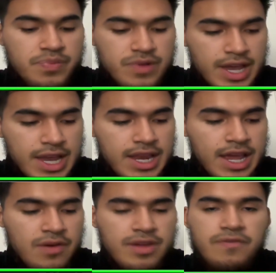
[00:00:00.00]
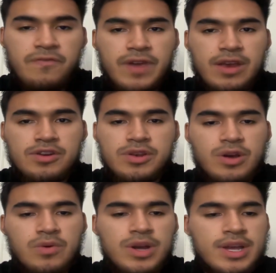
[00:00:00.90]
played, how they've fared, you
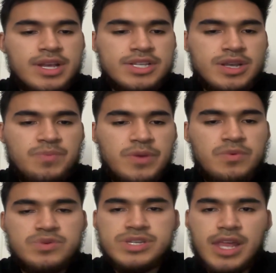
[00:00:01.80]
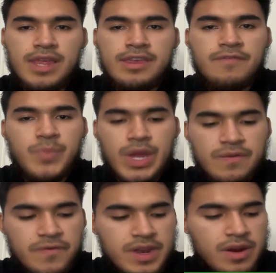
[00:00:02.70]
know, some people will say that they've
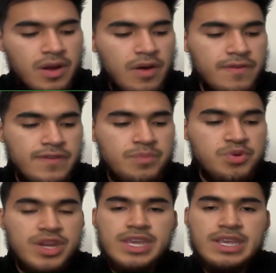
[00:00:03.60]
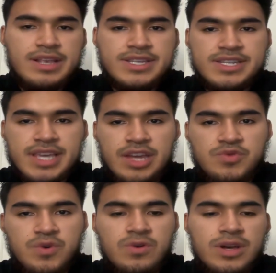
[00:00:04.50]
benefited off of a pretty easy
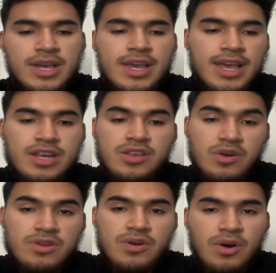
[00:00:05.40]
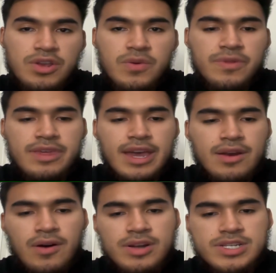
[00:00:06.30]
schedule. And it's hard to argue with
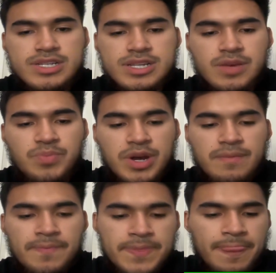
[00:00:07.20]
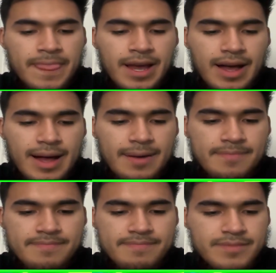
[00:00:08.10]
that, honestly, but.
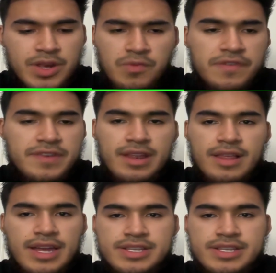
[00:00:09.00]
Um, you know, we've seen a lot